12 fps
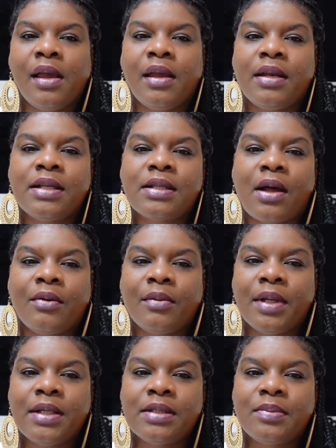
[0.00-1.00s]
It has
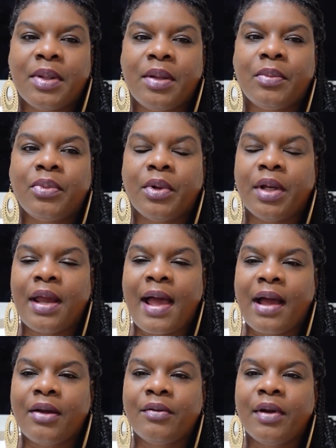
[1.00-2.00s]
always been pretty
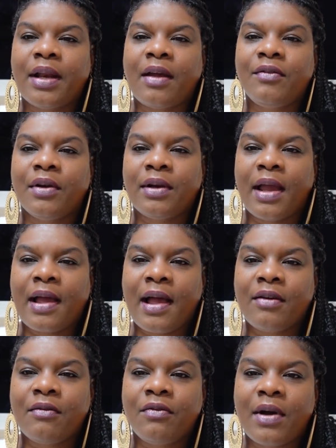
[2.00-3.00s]
accurate. I felt like I
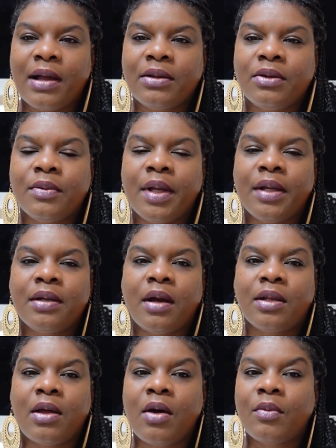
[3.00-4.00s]
could follow it
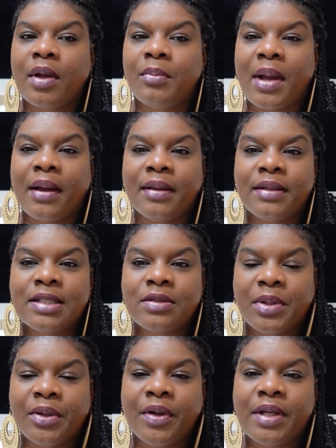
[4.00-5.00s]
along with my other
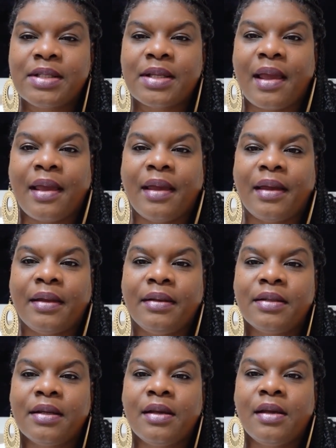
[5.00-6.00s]
spirits,
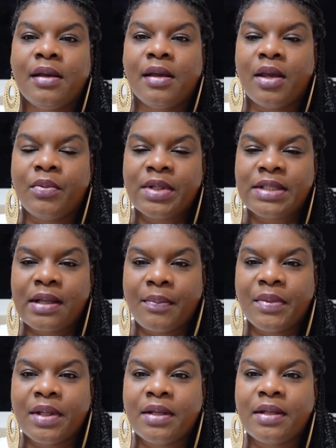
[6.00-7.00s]
and it was
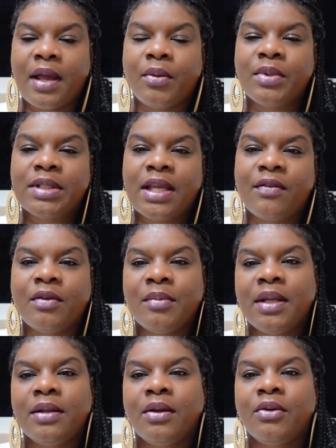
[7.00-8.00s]
something that was giving
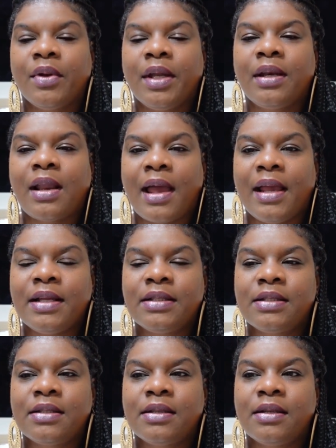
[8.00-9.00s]
me the green light
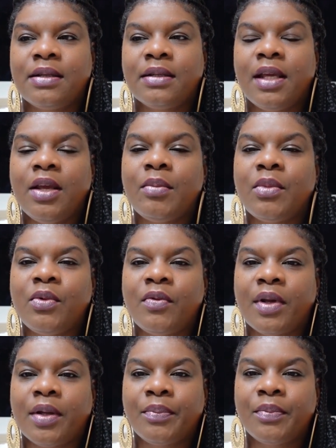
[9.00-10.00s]
to keep
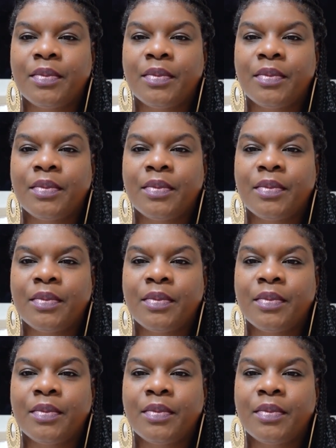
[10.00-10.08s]
moving.